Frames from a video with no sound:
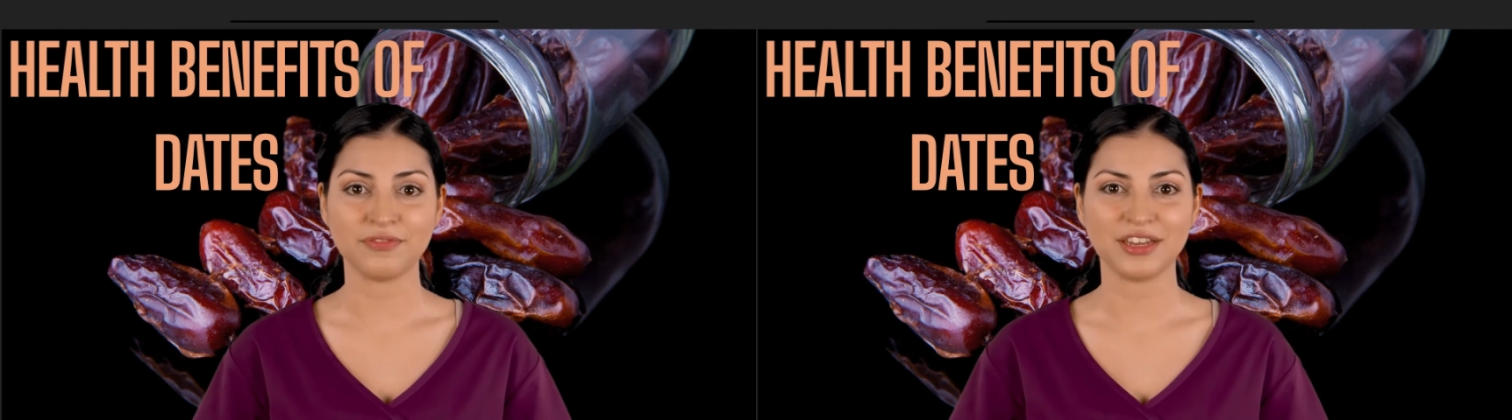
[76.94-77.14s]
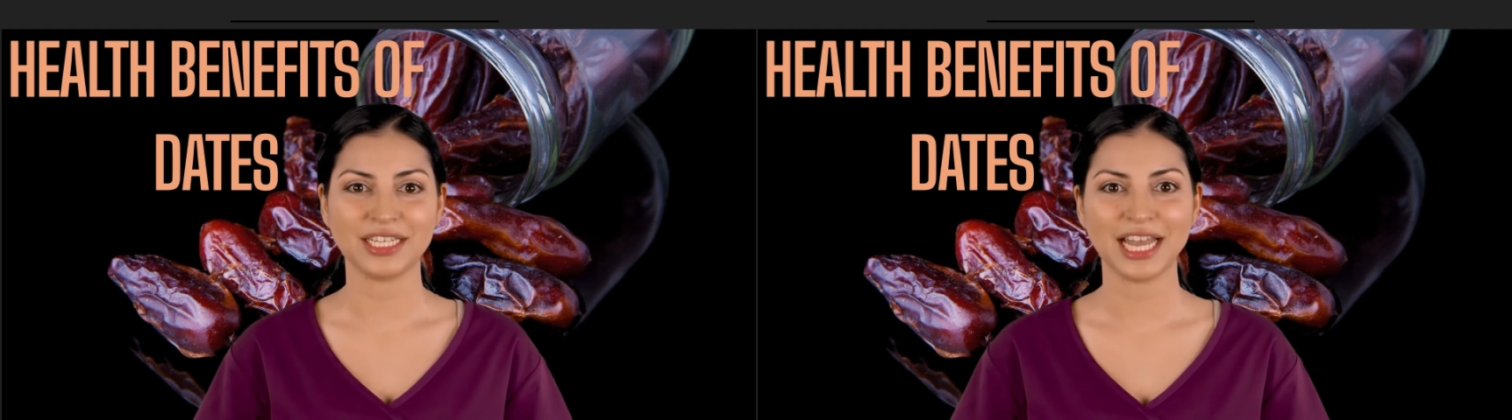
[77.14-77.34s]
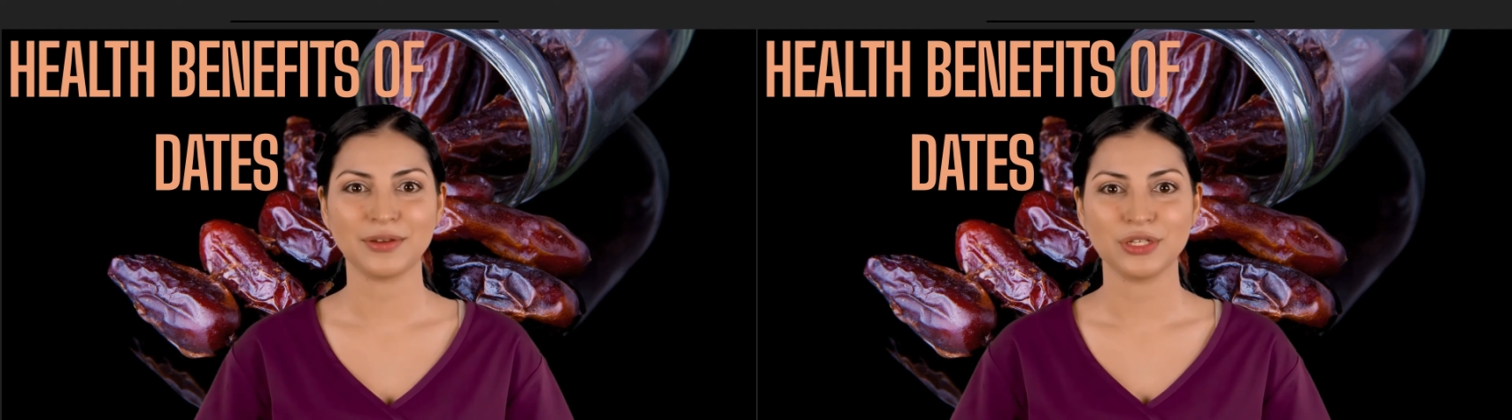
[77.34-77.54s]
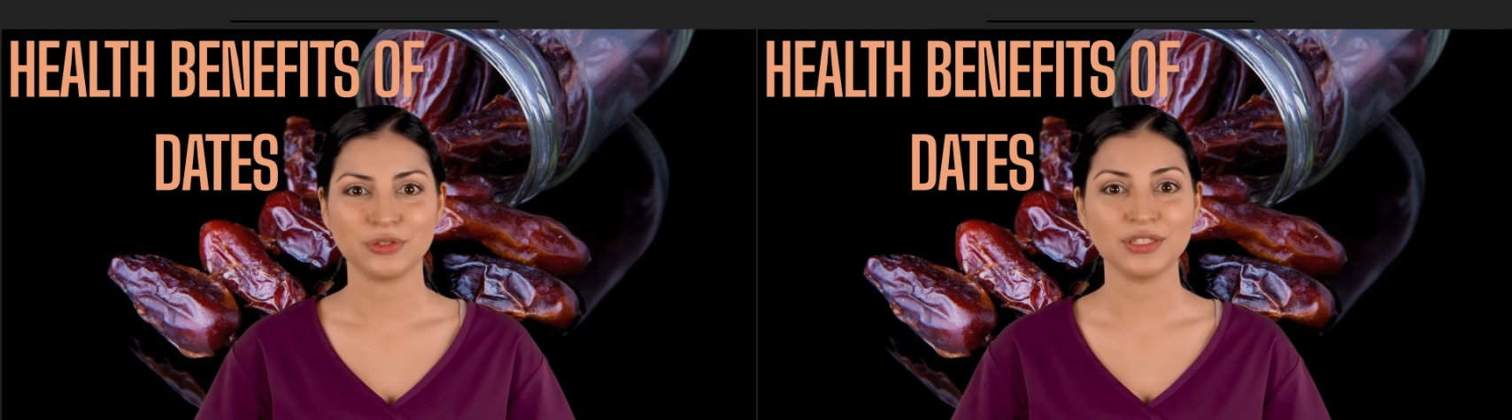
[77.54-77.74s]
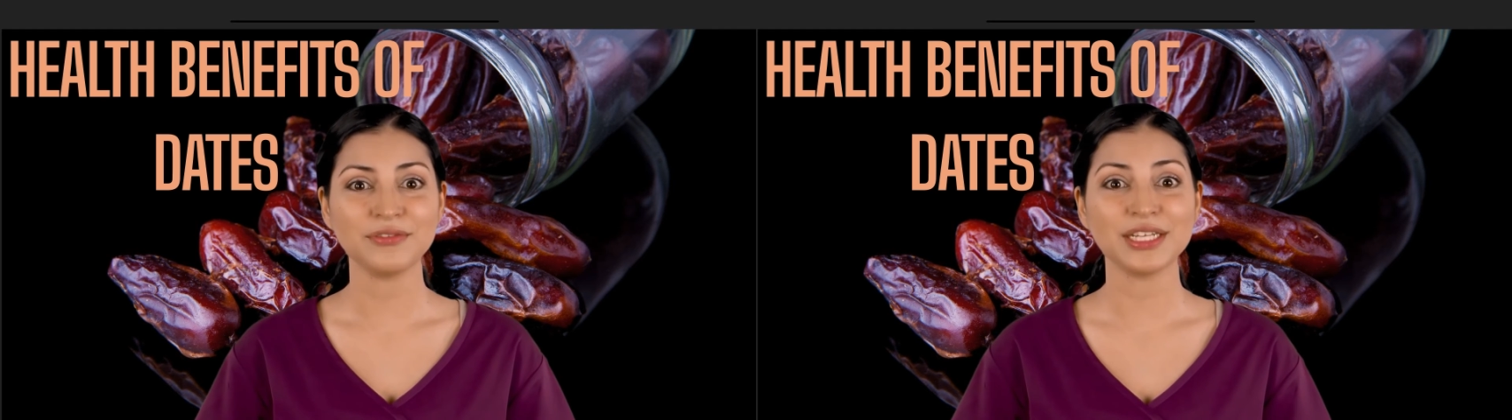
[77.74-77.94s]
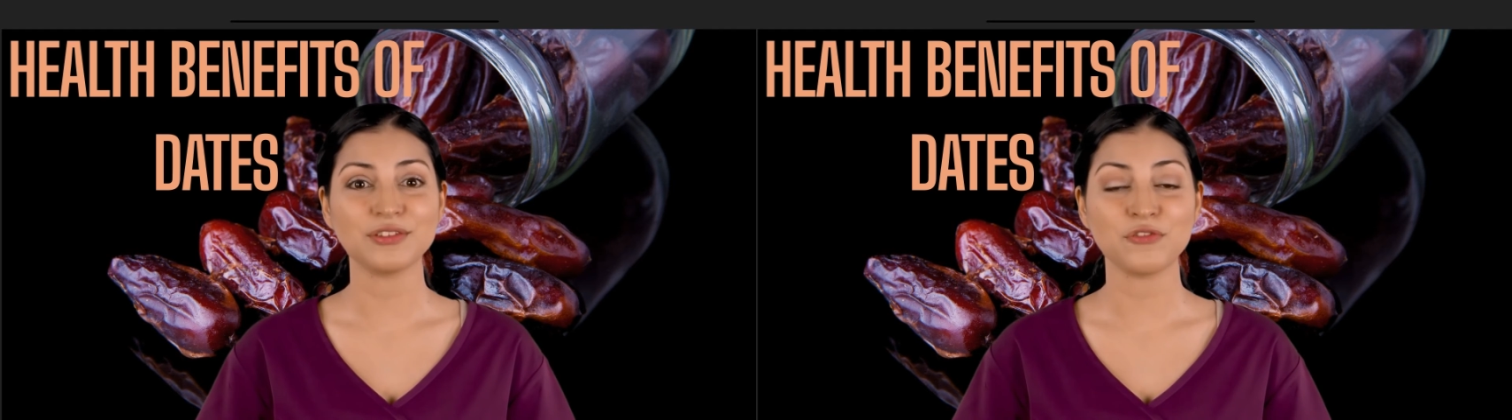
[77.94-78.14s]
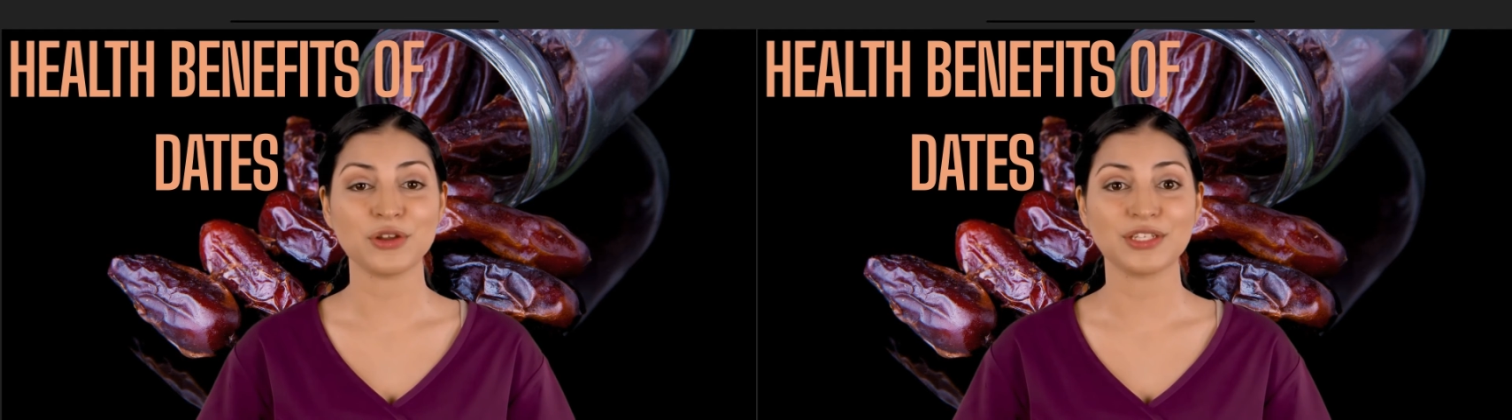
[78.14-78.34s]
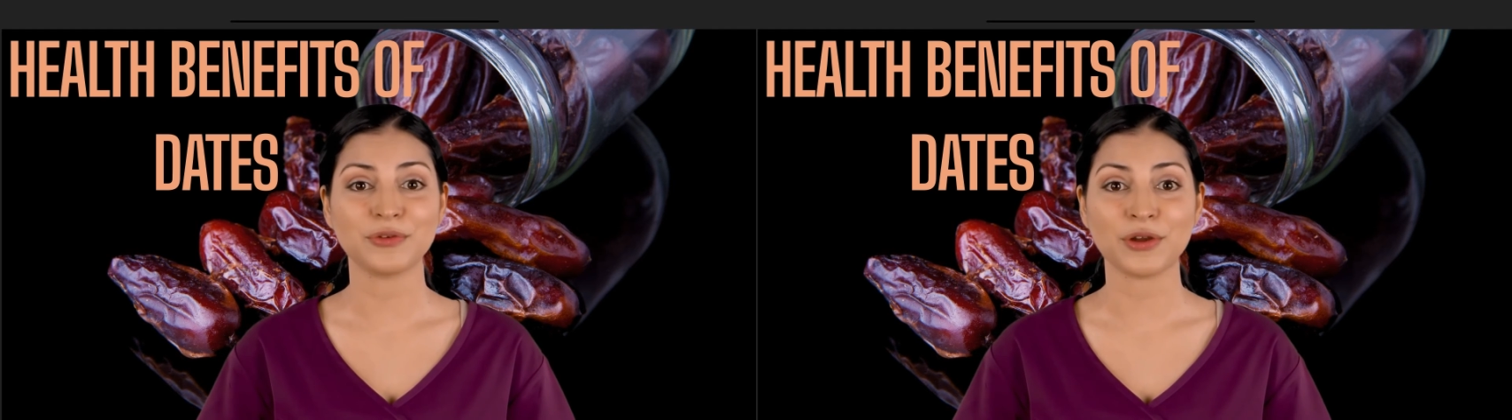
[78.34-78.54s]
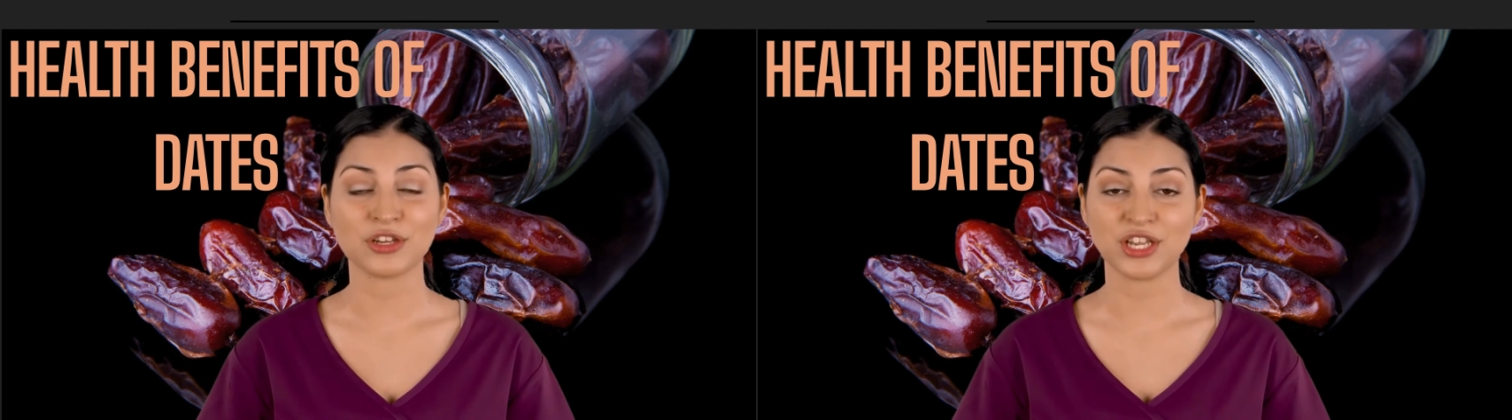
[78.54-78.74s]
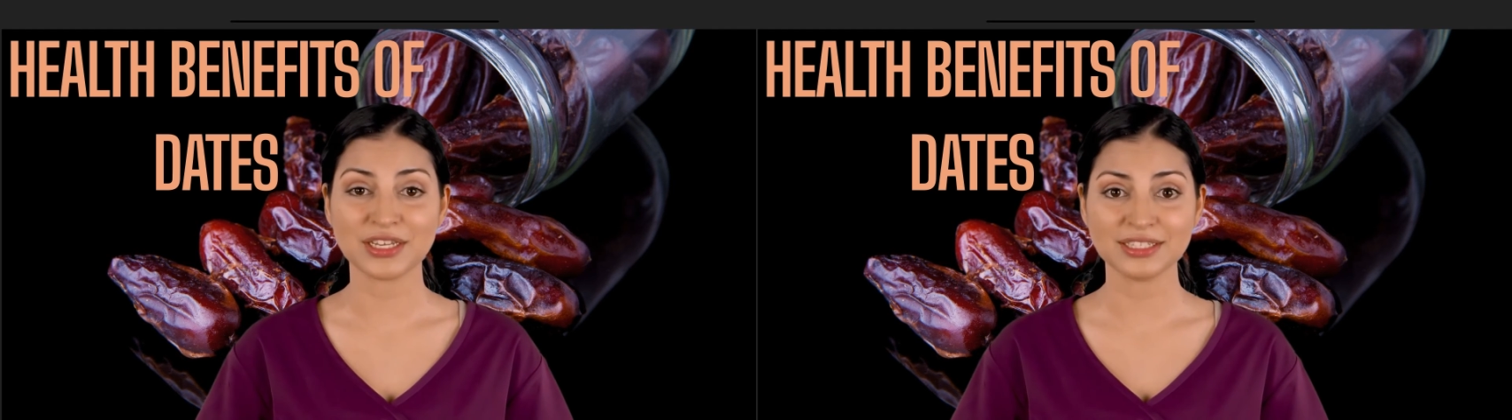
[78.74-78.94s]
Phytochemicals of these fruits have
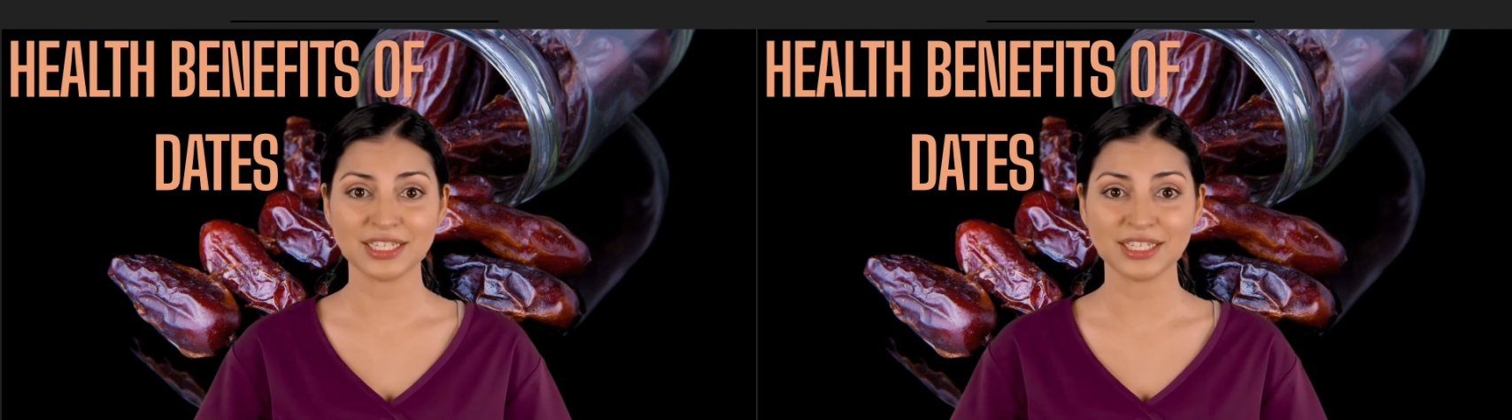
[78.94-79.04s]
been shown